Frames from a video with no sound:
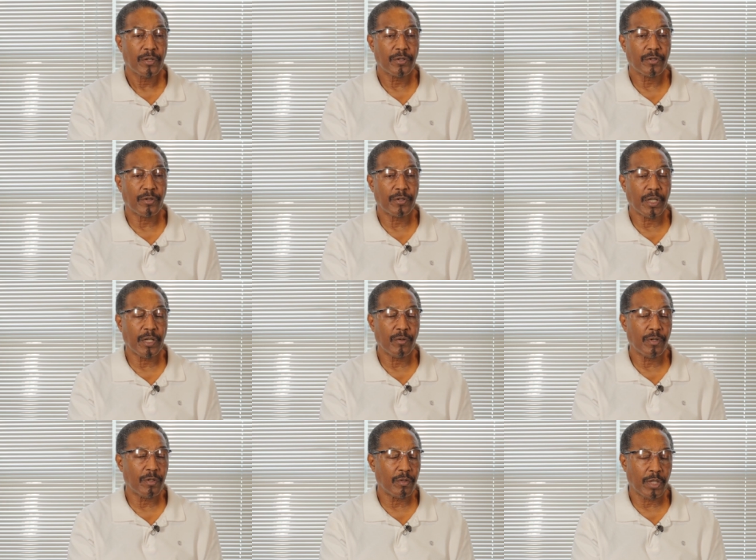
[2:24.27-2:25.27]
You know, they
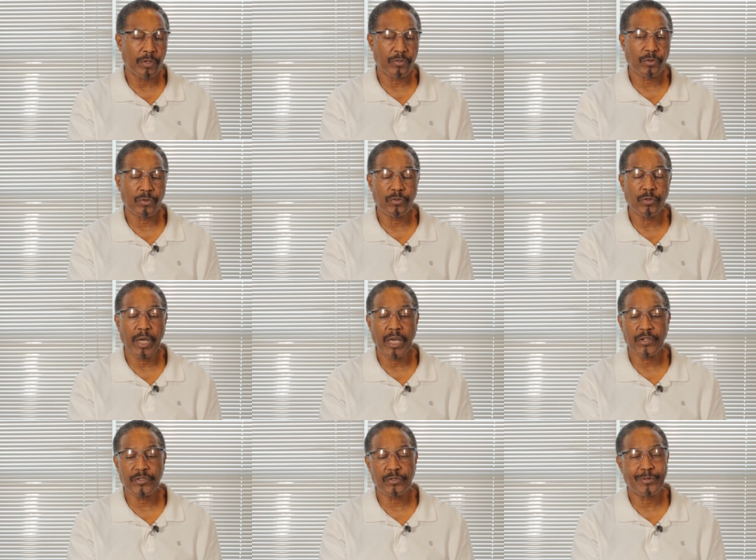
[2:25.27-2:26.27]
didn't, and so you
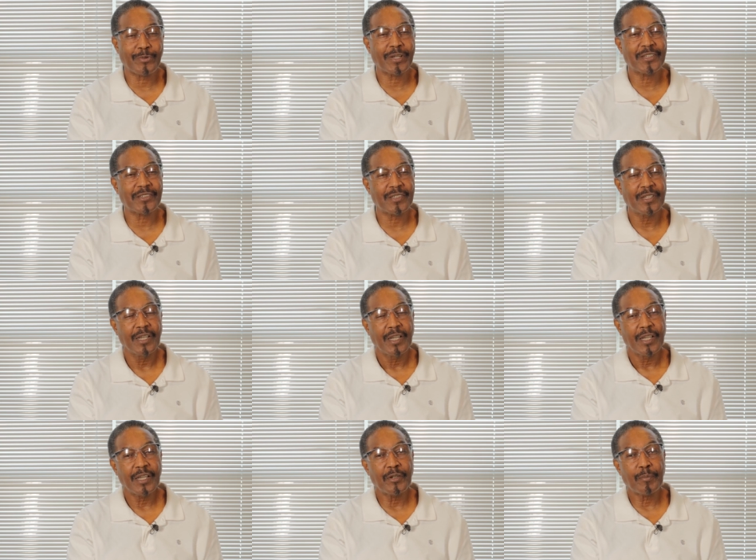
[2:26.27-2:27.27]
had a situation
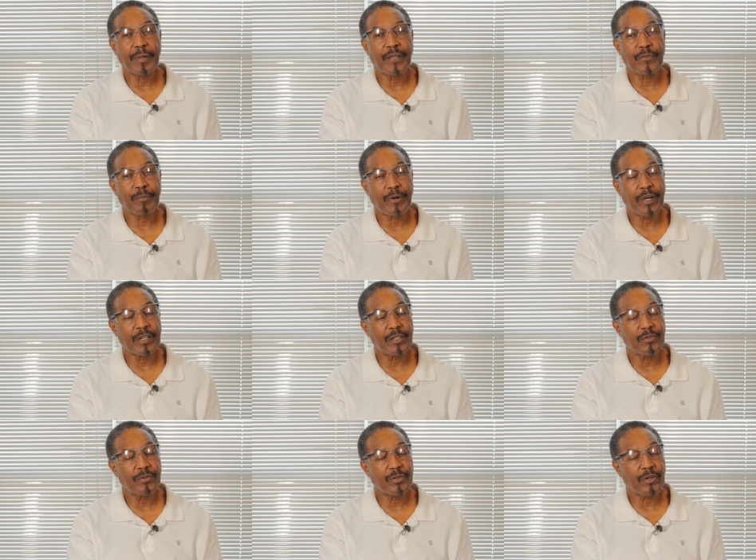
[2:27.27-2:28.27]
in the Panther Party
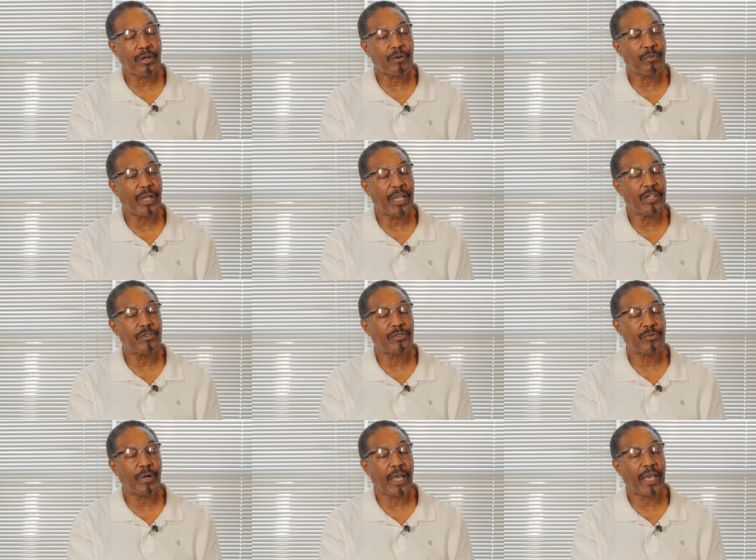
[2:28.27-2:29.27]
in New York where
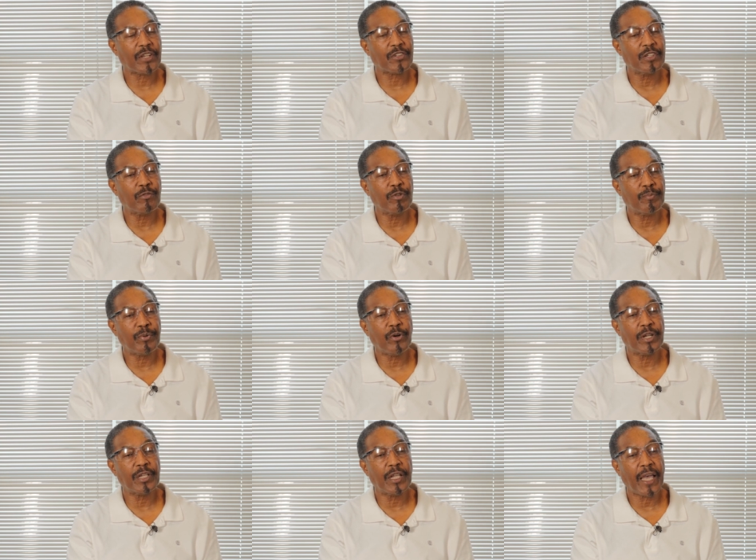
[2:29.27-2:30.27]
agents were actually
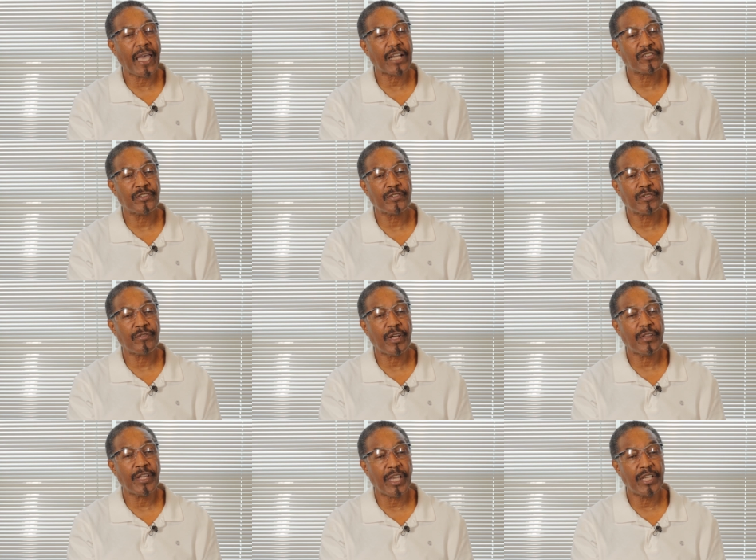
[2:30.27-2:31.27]
reporting the actions of
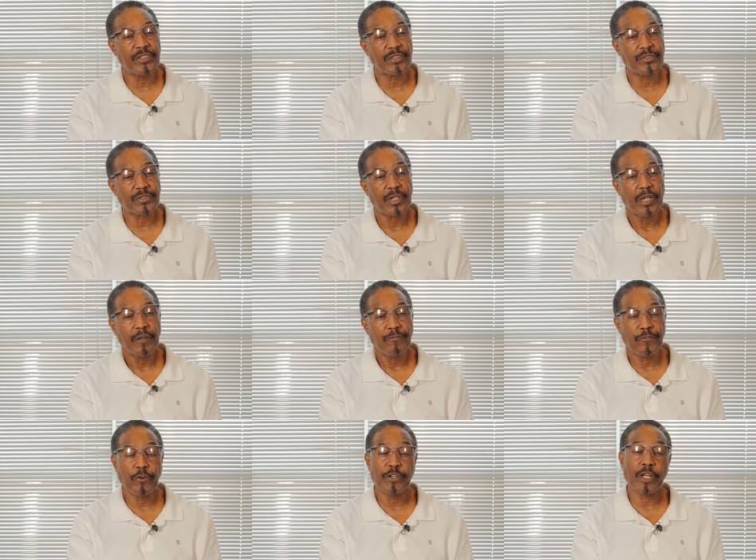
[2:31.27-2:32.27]
other agents
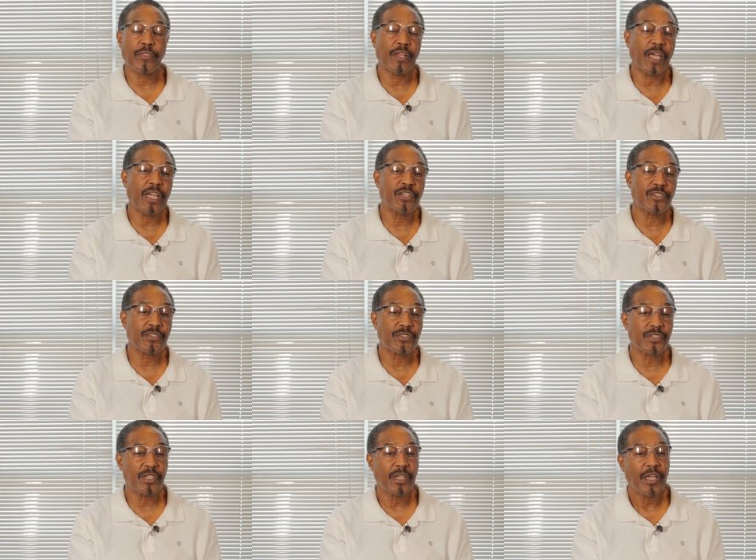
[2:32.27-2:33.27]
for another
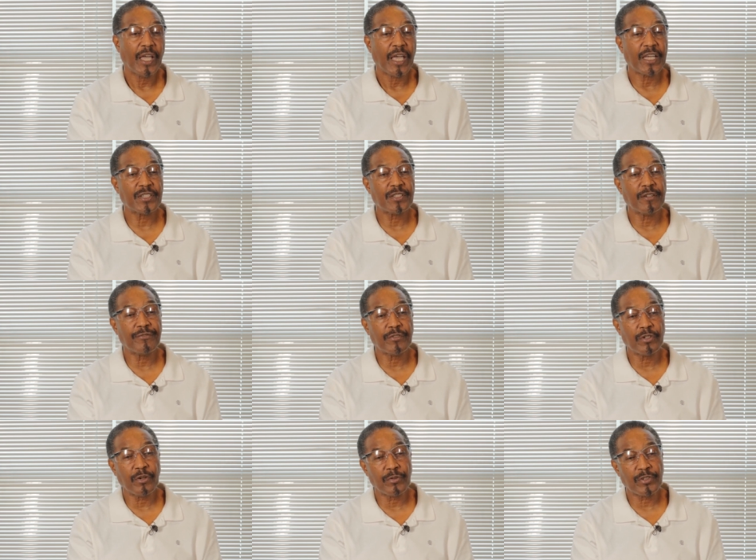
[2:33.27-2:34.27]
agency as if,
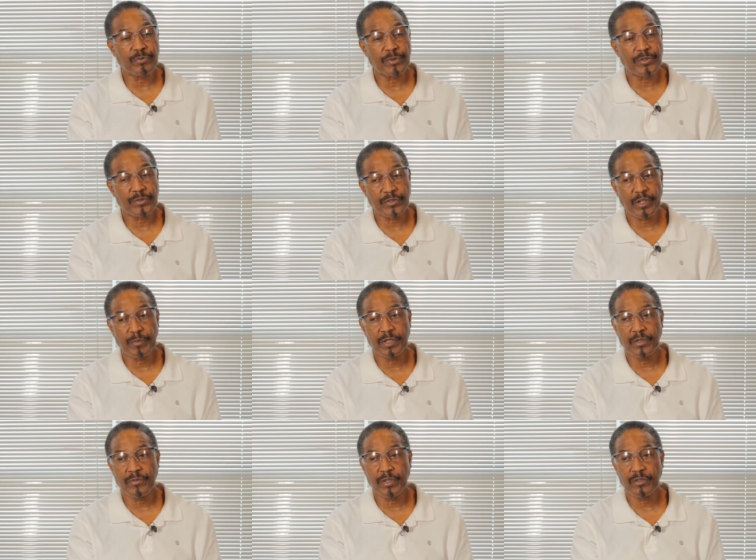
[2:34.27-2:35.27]
you know, this was some
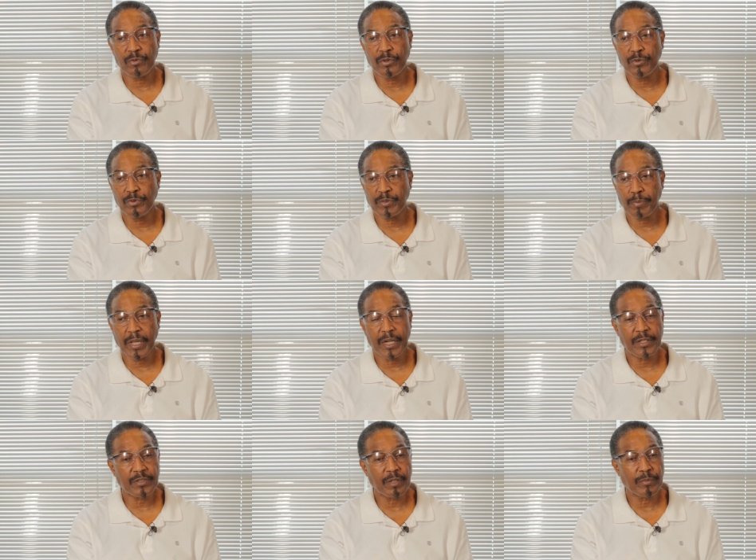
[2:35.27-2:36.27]
individual who was
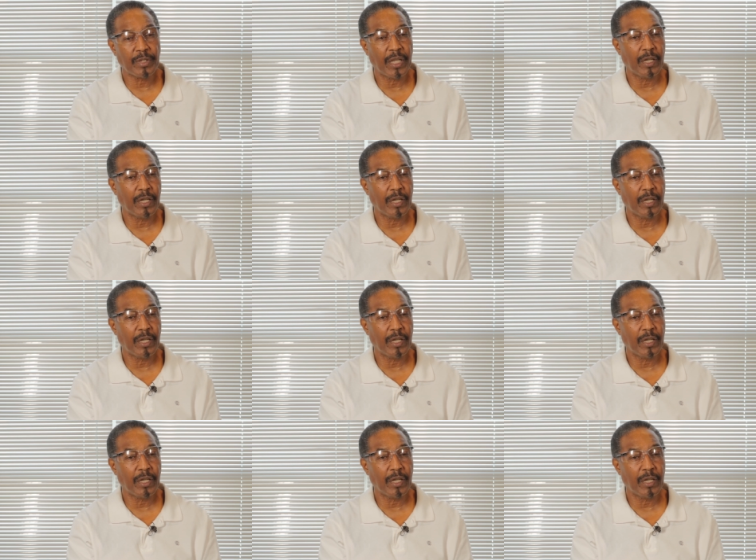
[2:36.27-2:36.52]
planning something.